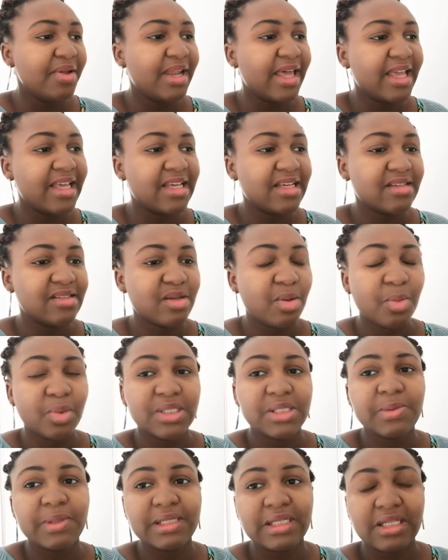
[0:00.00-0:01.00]
like
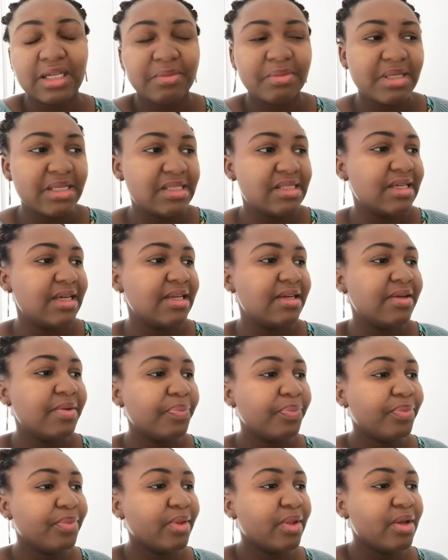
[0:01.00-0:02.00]
someone smarter than me said.
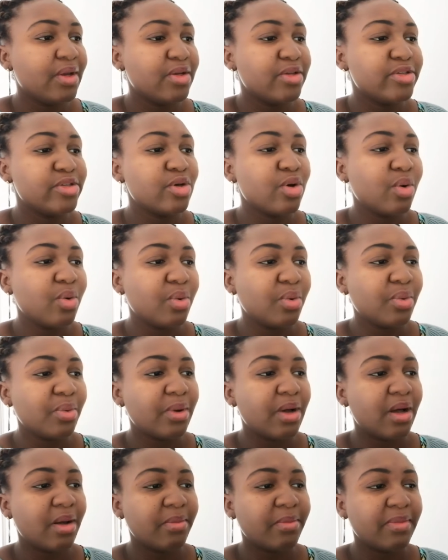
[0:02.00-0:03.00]
So
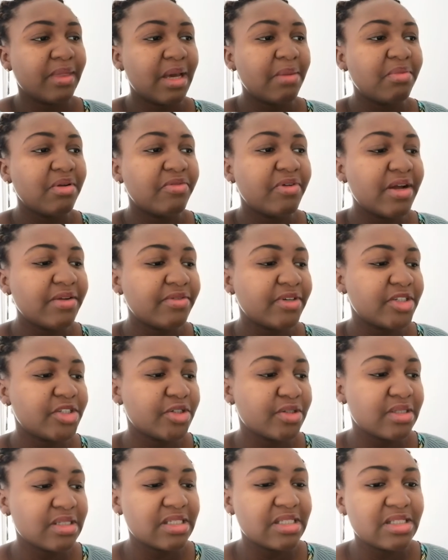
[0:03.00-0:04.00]
the Amplified
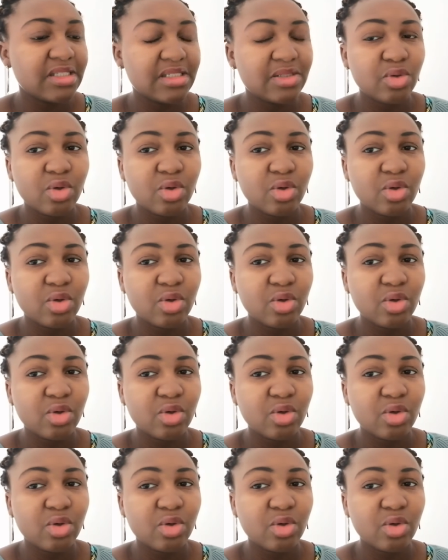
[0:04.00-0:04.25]
Version